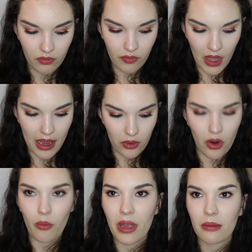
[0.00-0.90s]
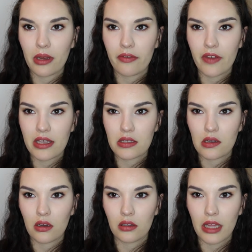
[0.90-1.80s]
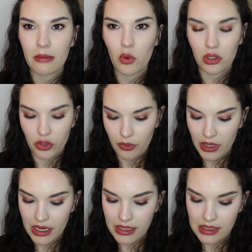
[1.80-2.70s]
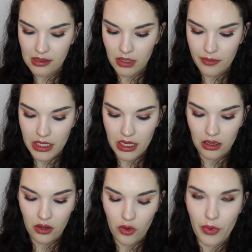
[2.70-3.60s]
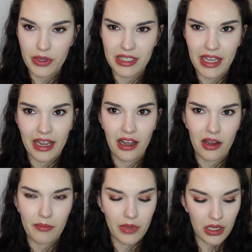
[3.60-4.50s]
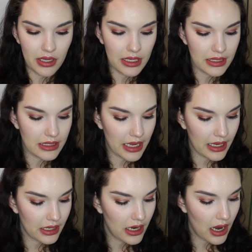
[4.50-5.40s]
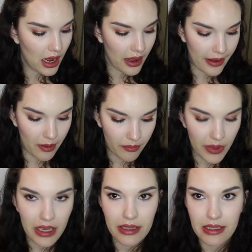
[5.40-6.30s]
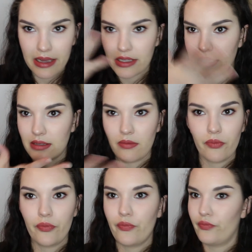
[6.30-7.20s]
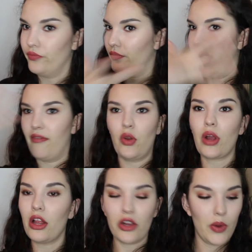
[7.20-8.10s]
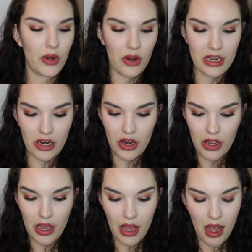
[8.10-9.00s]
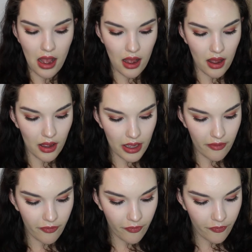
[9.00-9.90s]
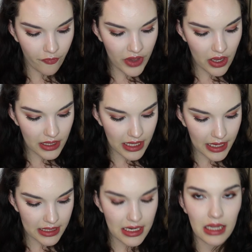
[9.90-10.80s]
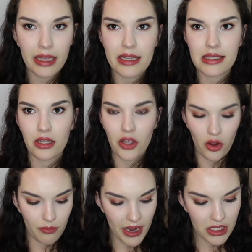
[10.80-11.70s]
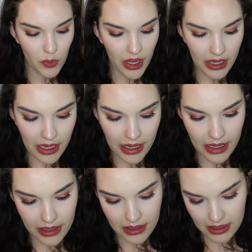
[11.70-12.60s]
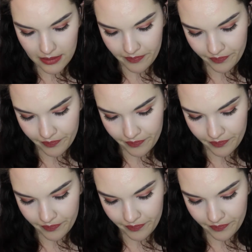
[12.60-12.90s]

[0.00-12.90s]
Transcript: I don't know, make my face look like more luminous. Sometimes I can look almost like I'm dead because I just have no color going on here. It feels like it's not like a silicone based one. It's,